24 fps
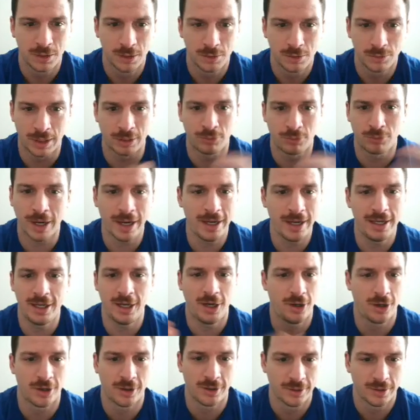like right
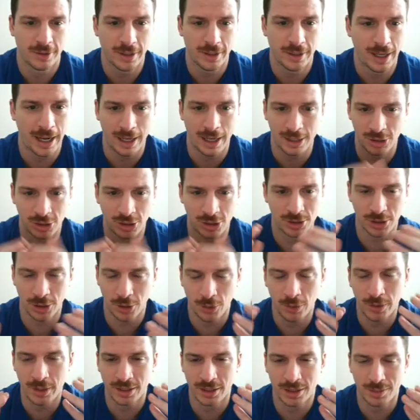here, I just know
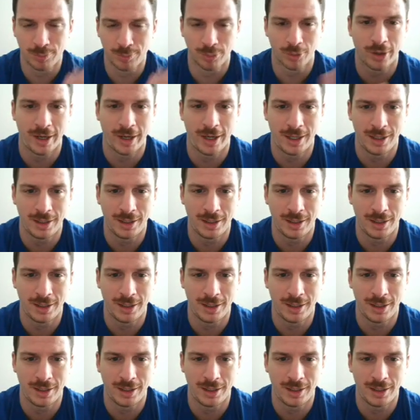in his brain,